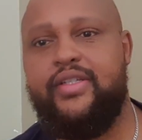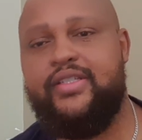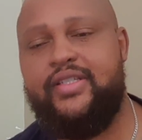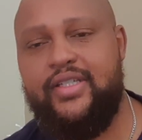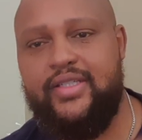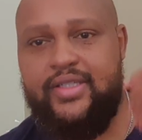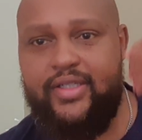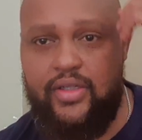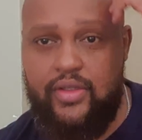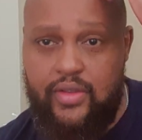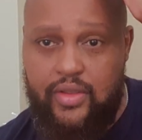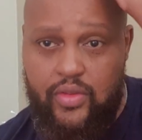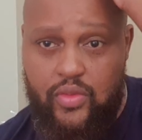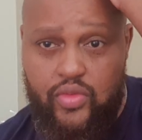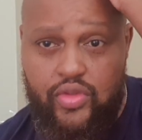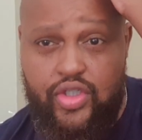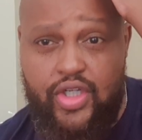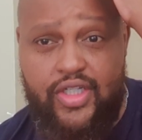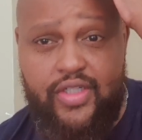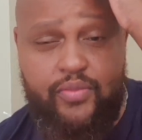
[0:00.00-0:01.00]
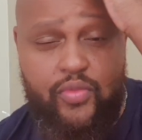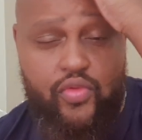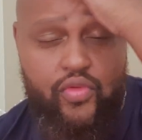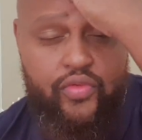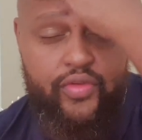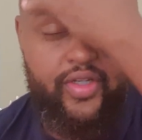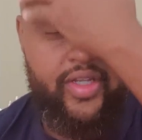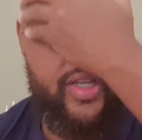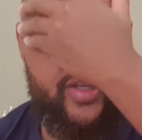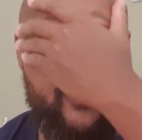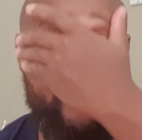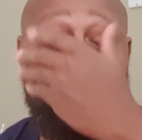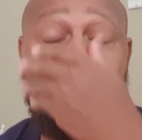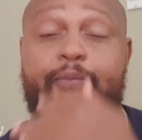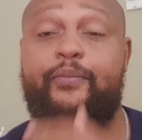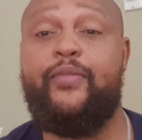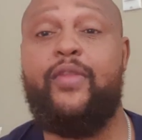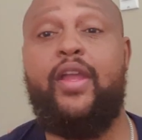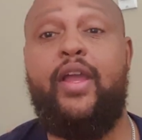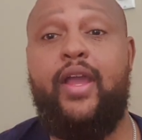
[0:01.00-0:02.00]
and a sister who just moved here,
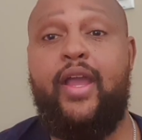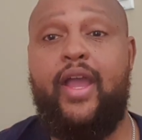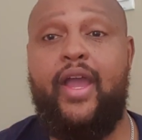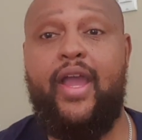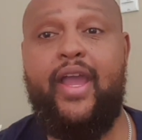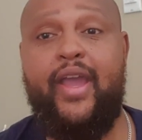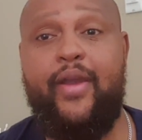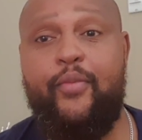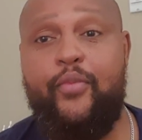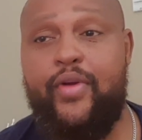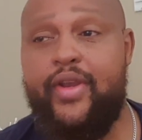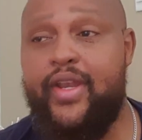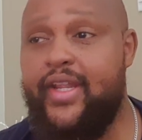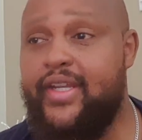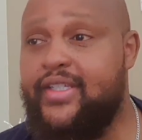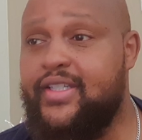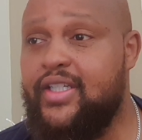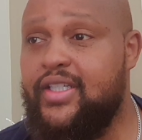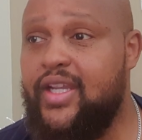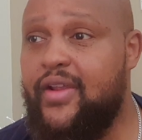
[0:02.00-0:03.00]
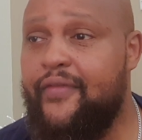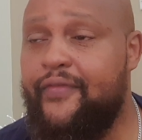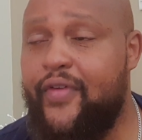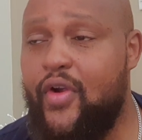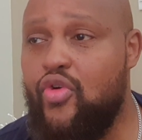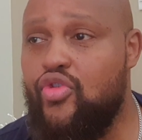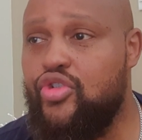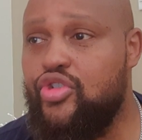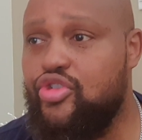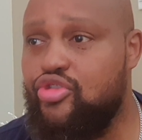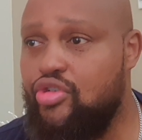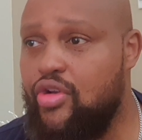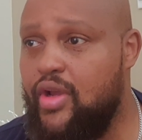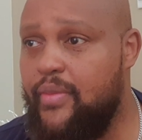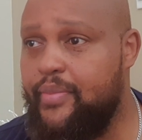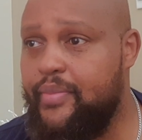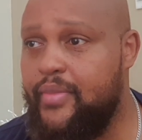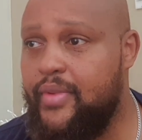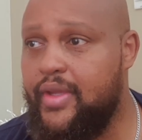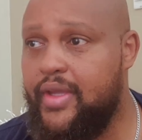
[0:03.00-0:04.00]
and when they took their first
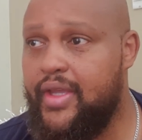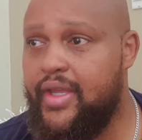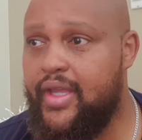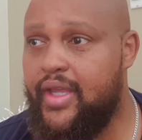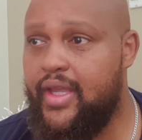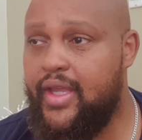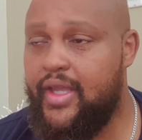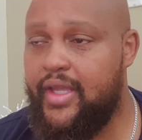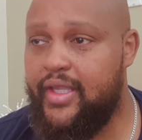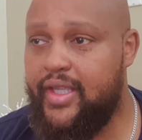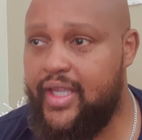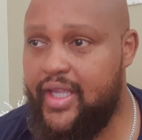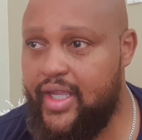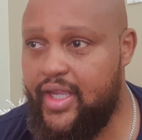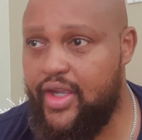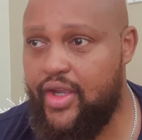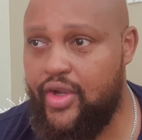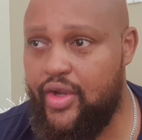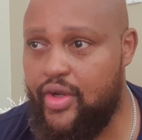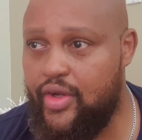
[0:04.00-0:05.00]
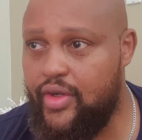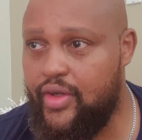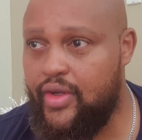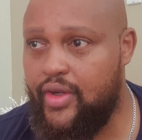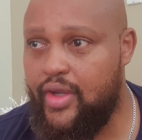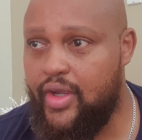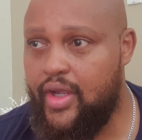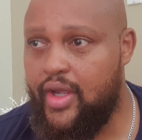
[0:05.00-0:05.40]
trip here,